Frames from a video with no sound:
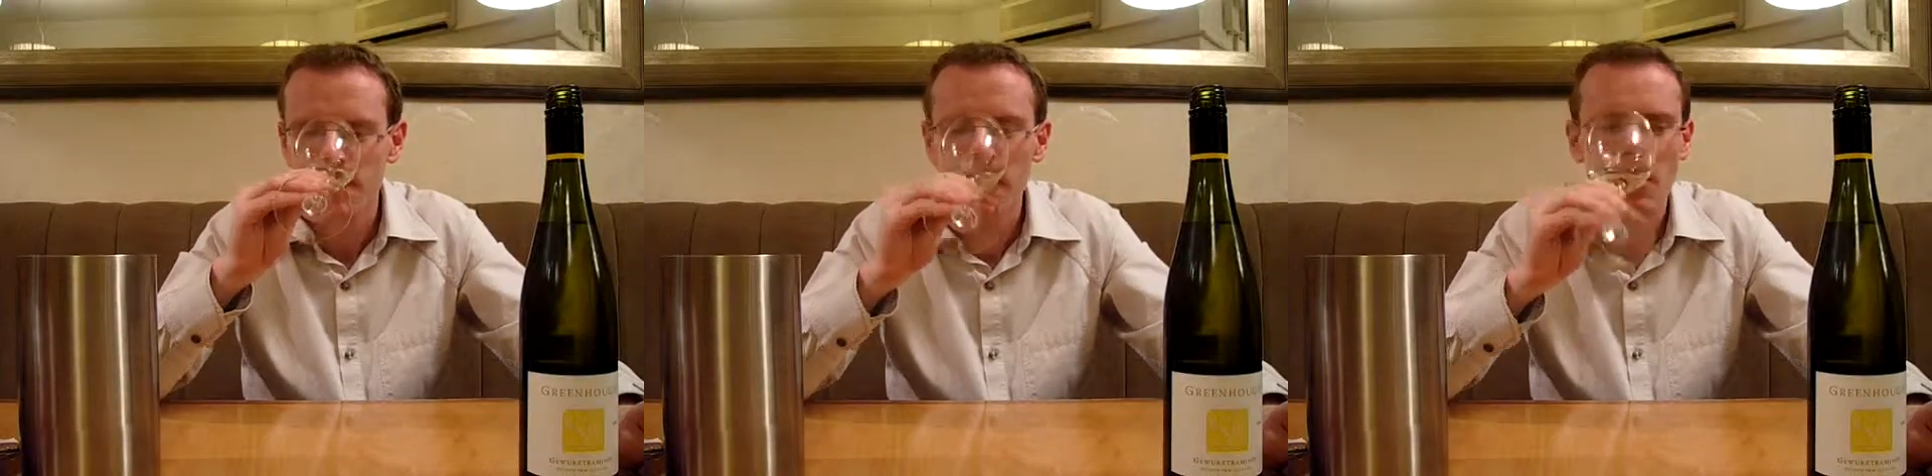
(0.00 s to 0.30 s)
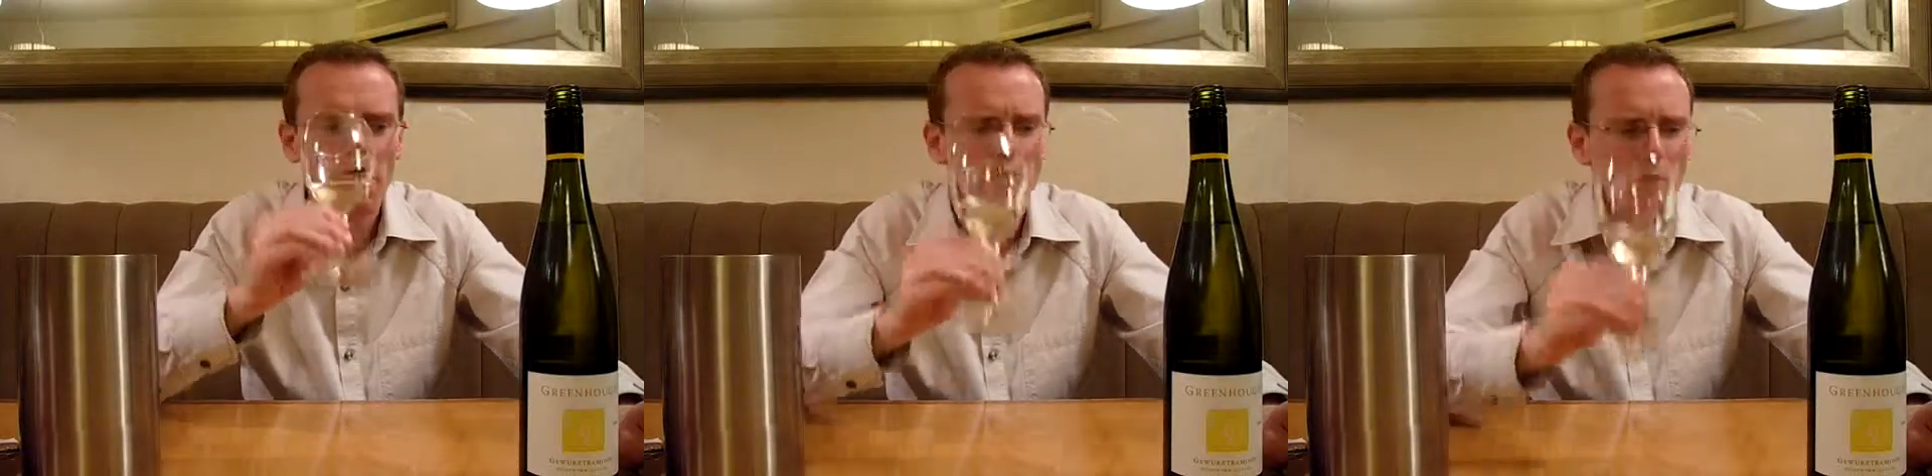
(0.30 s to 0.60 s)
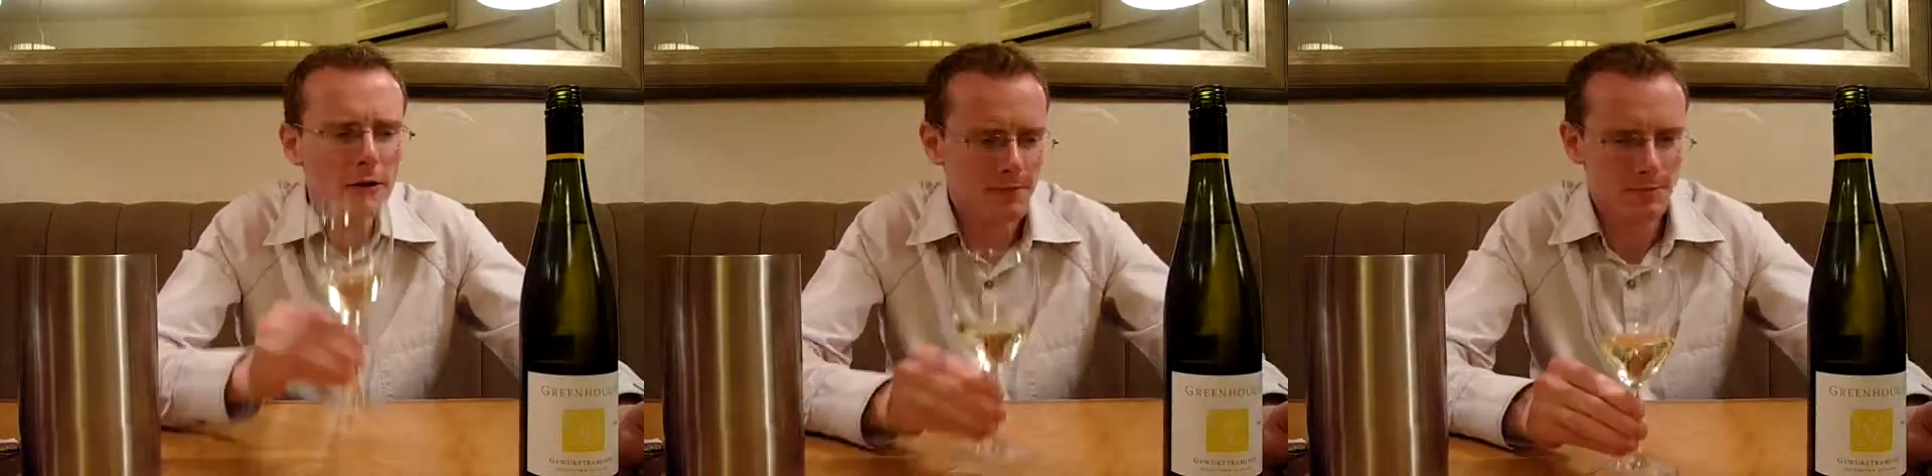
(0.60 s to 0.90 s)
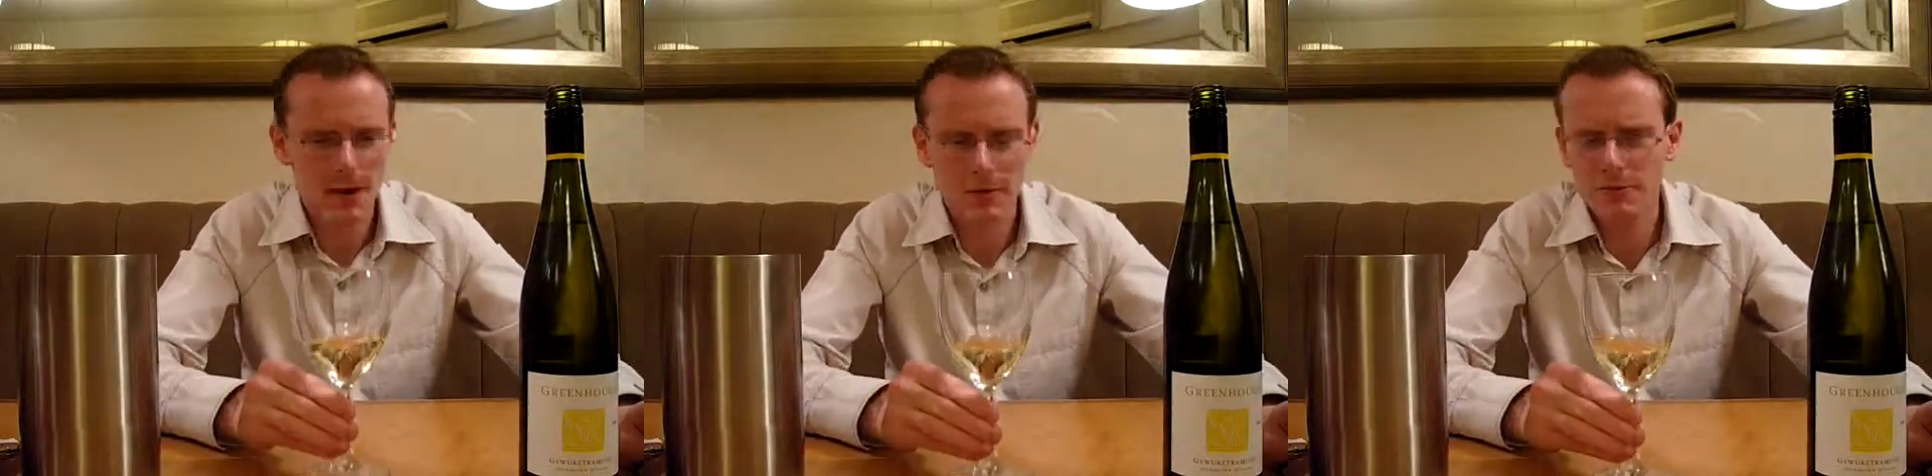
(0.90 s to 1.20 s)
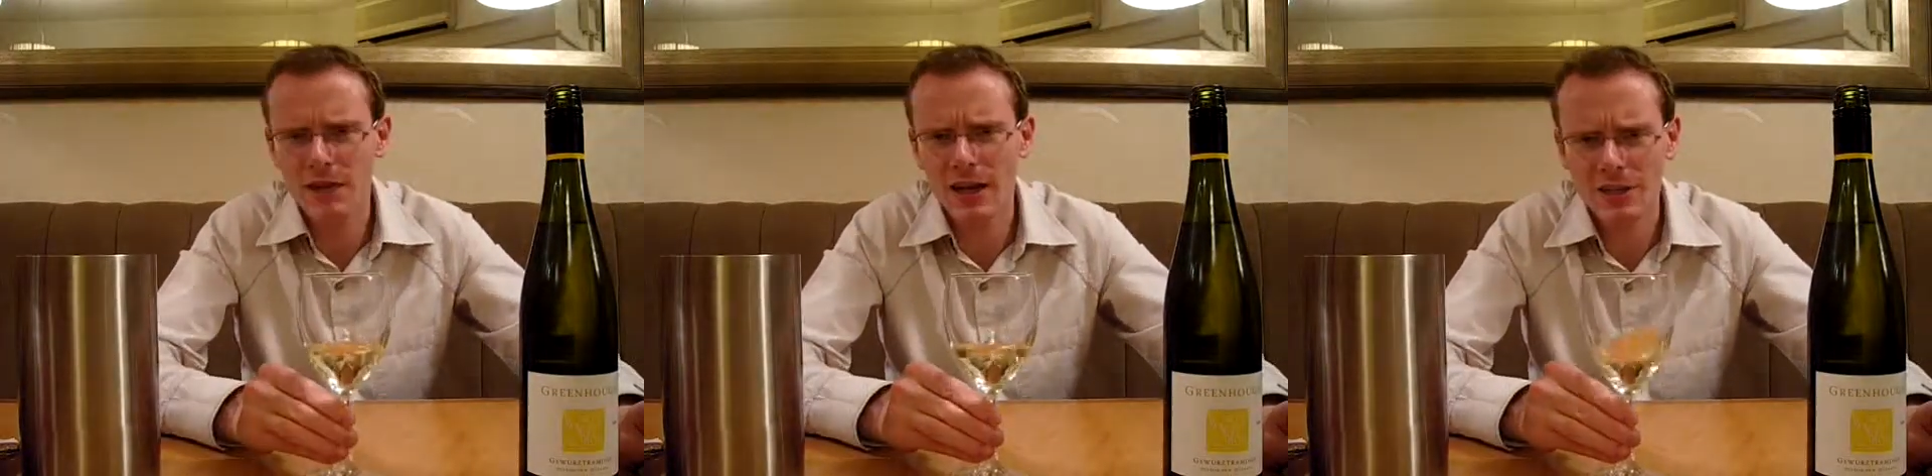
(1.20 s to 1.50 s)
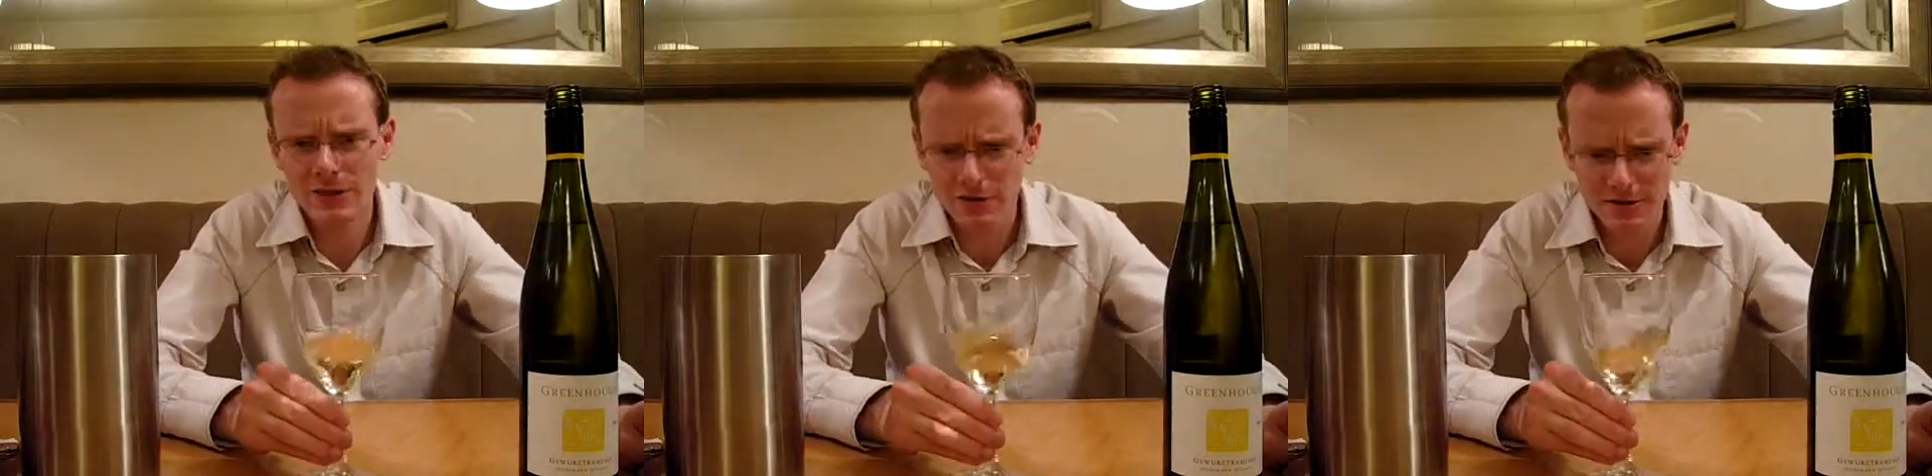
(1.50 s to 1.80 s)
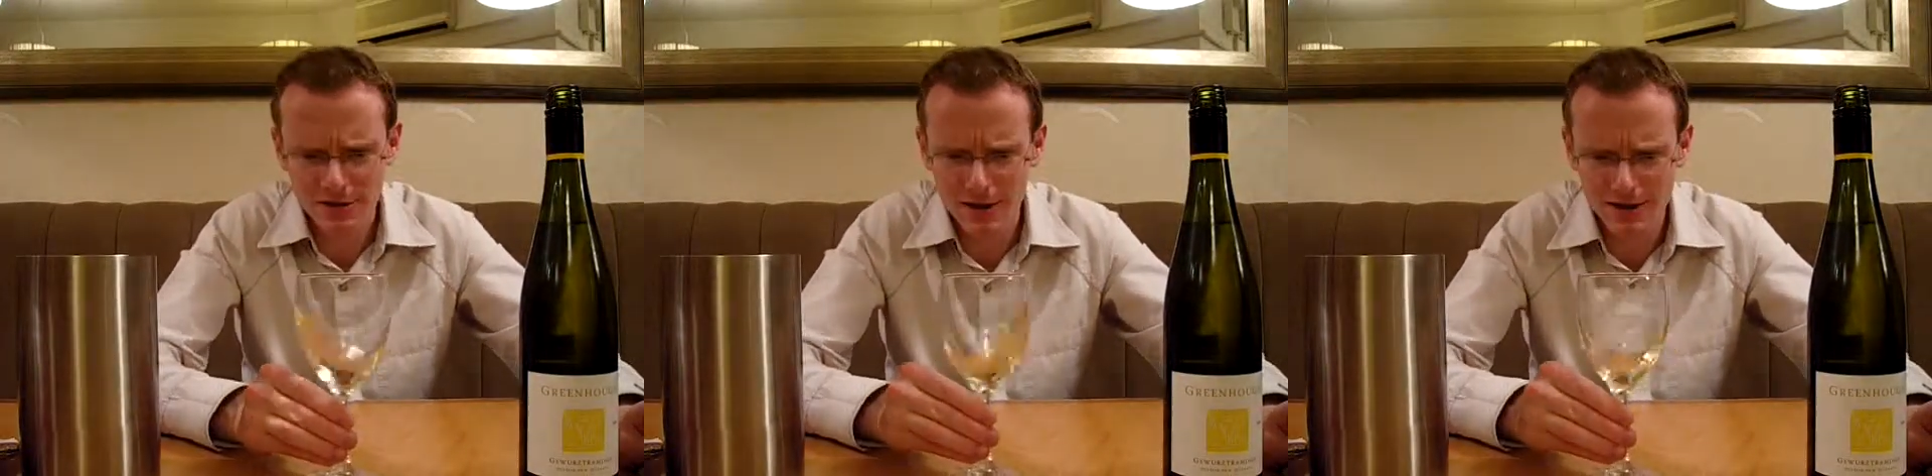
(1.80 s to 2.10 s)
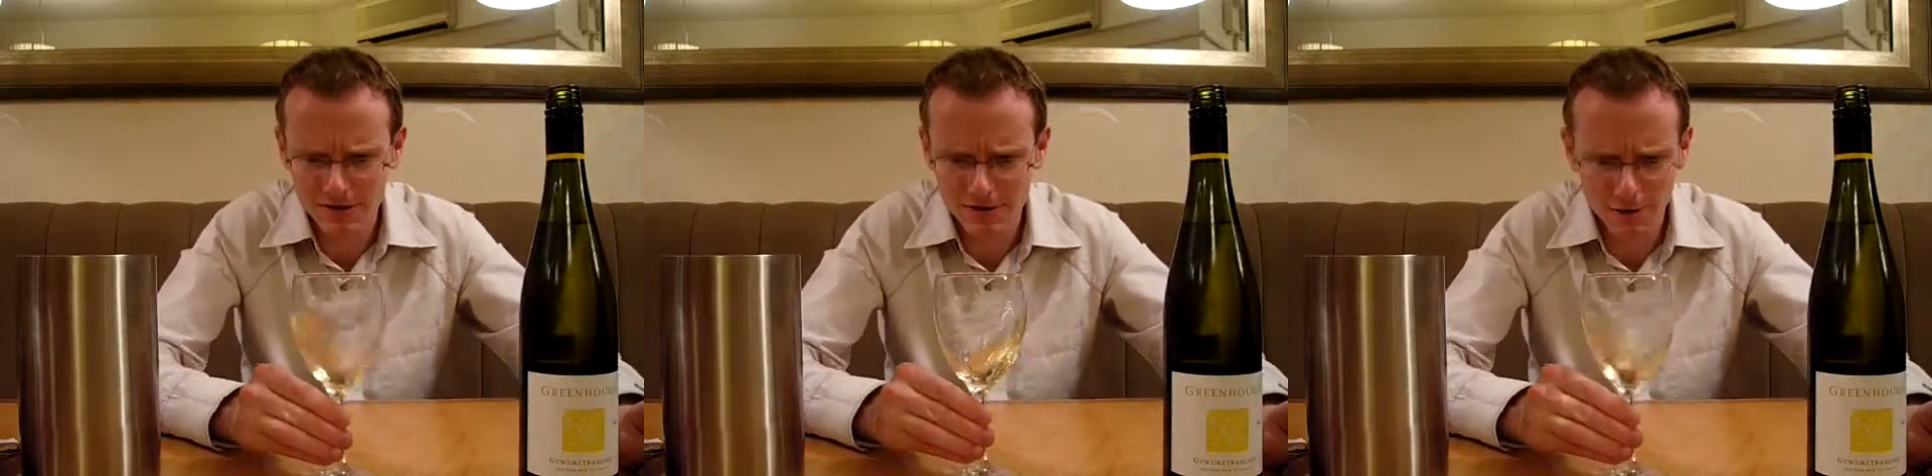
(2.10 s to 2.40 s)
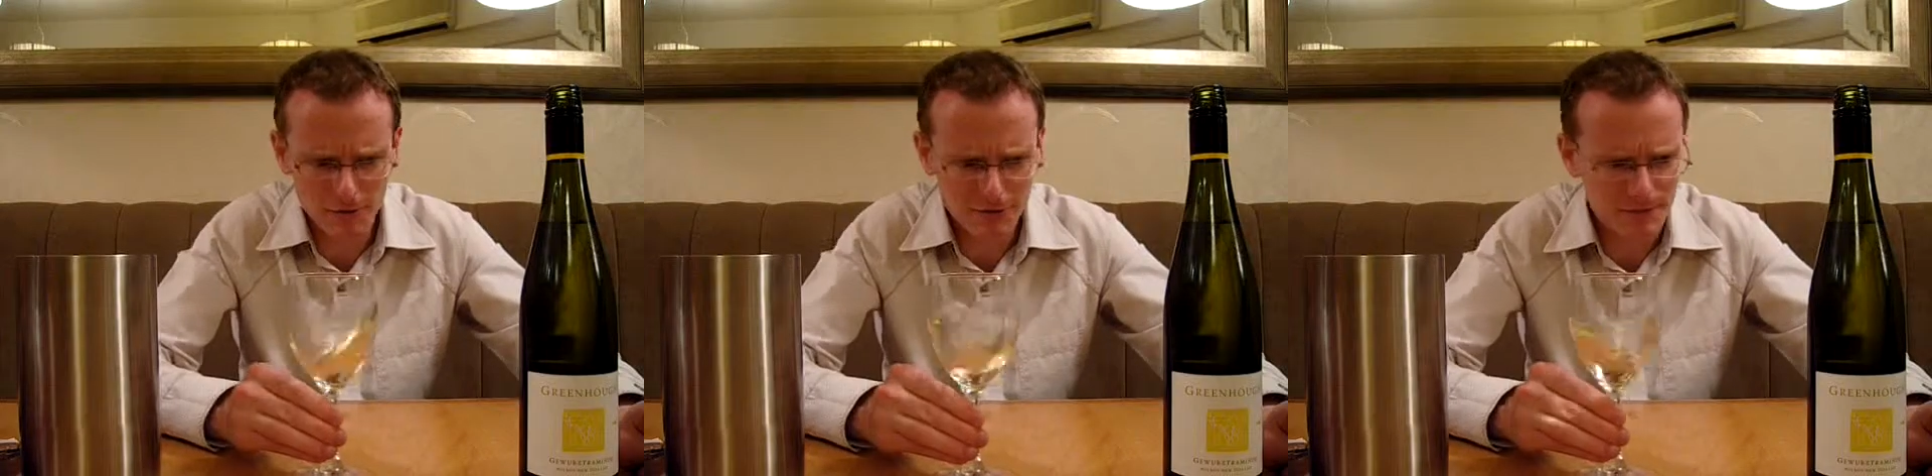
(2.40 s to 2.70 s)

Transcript: Oh delicious, delicious nose.